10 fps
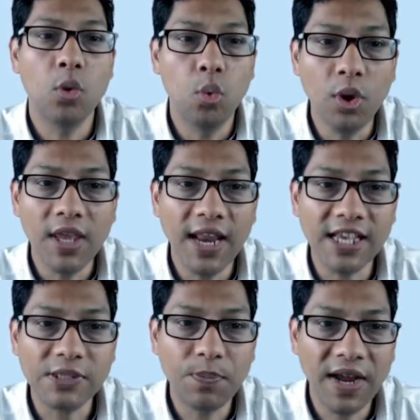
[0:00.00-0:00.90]
We can
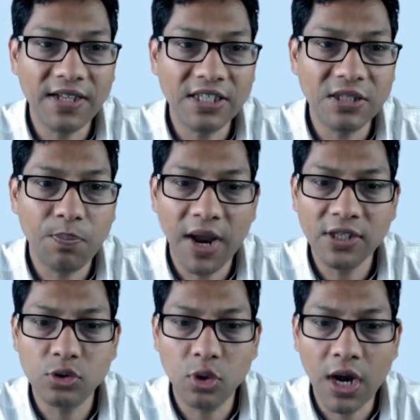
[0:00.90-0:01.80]
expect this
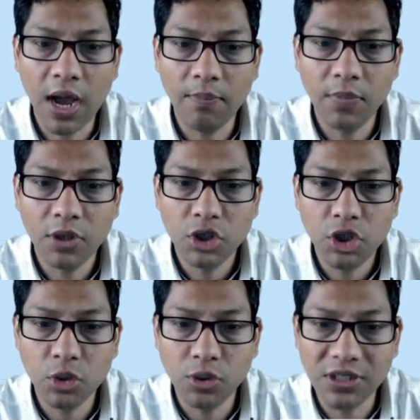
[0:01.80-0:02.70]
price to come
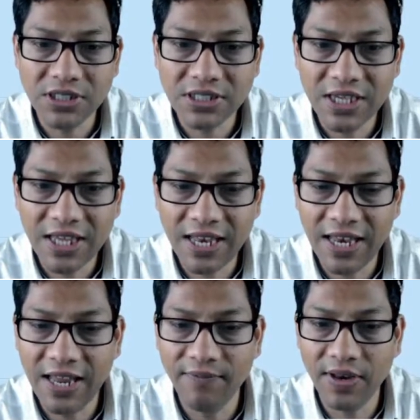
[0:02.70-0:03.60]
to this
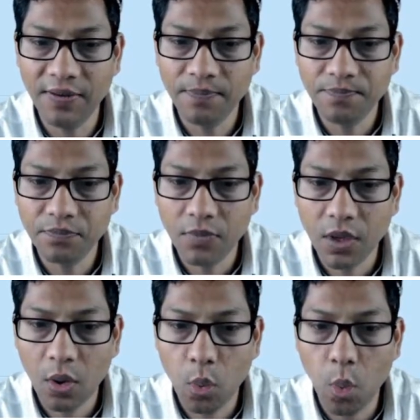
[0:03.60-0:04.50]
level.
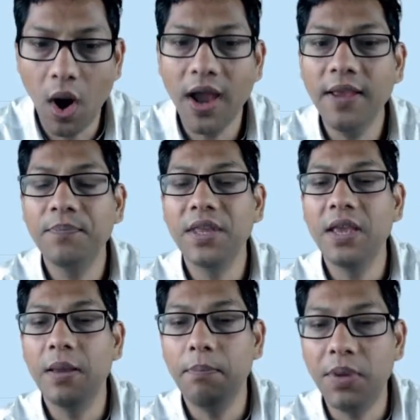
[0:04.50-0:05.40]
Why?
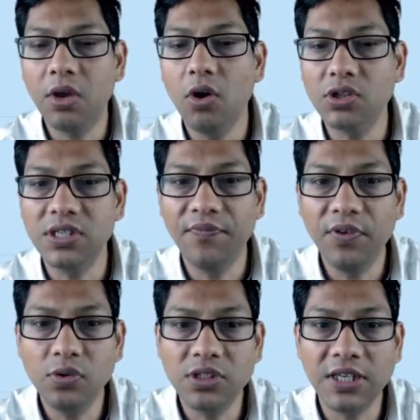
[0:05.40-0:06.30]
Because if
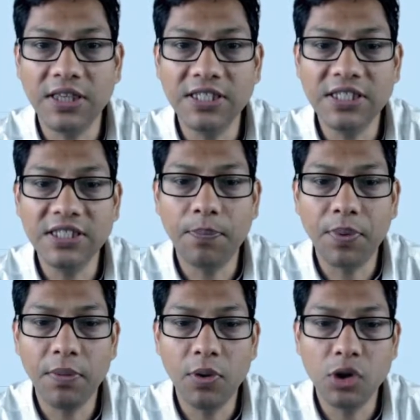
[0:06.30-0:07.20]
you see, this is the
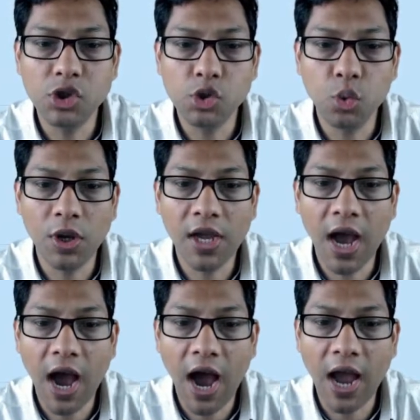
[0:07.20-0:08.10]
previous swing
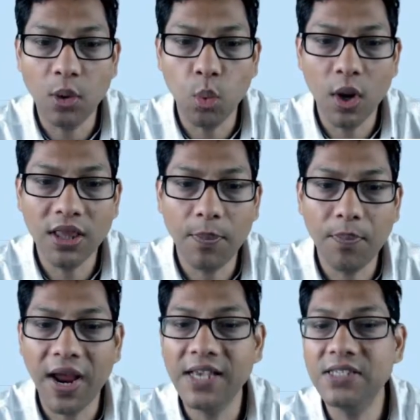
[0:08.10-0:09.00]
high where the
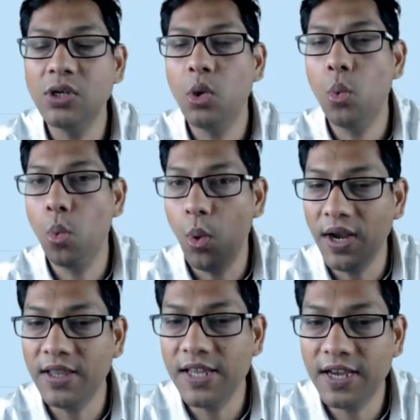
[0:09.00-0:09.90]
price
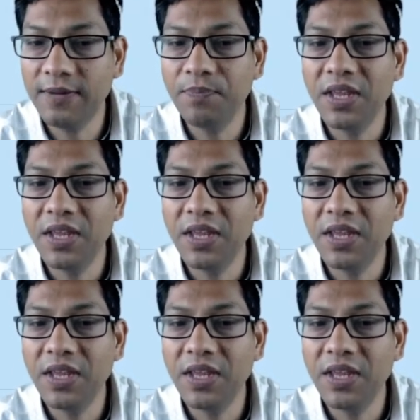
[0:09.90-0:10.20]
went there,